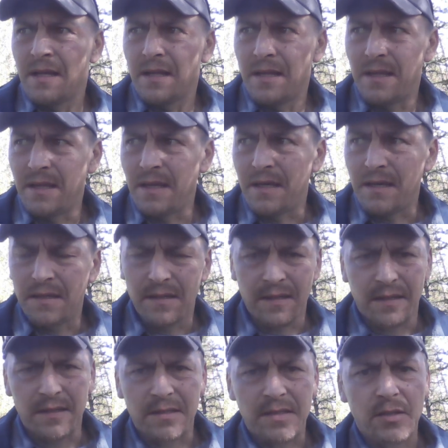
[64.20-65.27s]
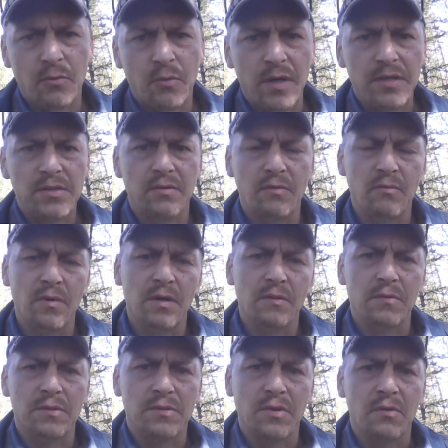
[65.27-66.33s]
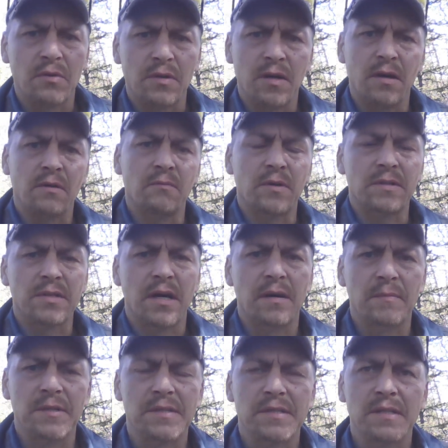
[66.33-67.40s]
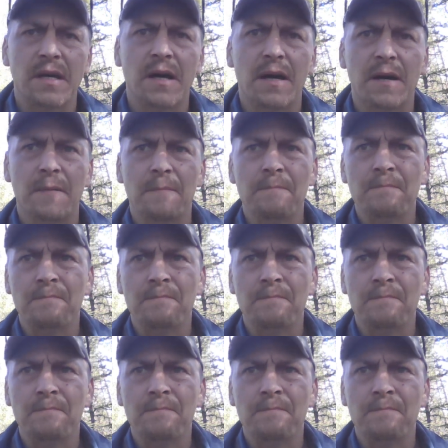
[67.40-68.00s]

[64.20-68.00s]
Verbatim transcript: the the continuation of what was going on with Thomas. Um,